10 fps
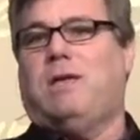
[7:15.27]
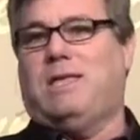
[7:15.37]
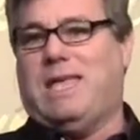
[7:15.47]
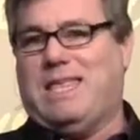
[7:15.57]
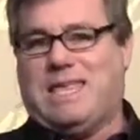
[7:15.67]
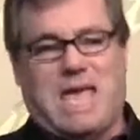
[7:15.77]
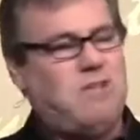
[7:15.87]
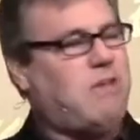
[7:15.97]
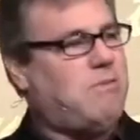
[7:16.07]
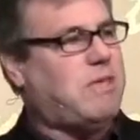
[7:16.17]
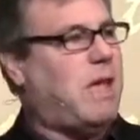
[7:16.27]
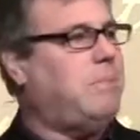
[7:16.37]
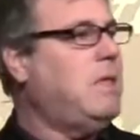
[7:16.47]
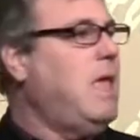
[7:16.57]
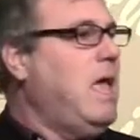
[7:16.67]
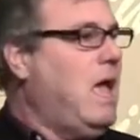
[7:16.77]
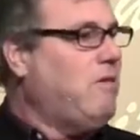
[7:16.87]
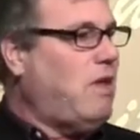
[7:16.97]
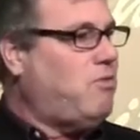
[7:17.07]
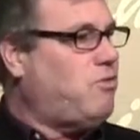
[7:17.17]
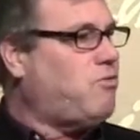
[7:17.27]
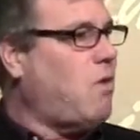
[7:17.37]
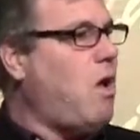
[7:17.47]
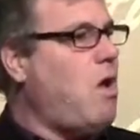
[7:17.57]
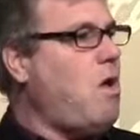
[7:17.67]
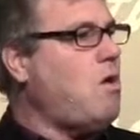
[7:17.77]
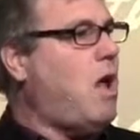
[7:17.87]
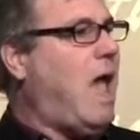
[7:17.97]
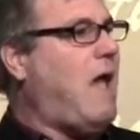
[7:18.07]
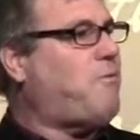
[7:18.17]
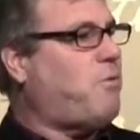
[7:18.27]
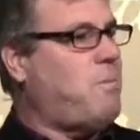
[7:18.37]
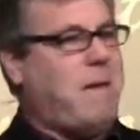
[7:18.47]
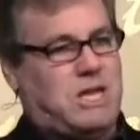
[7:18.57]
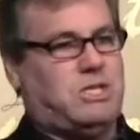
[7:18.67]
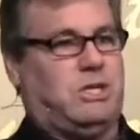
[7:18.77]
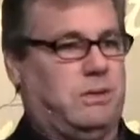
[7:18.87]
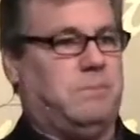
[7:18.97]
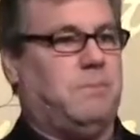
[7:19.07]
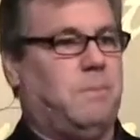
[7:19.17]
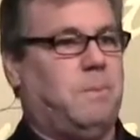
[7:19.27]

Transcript: in King James time, is a strong affirmation.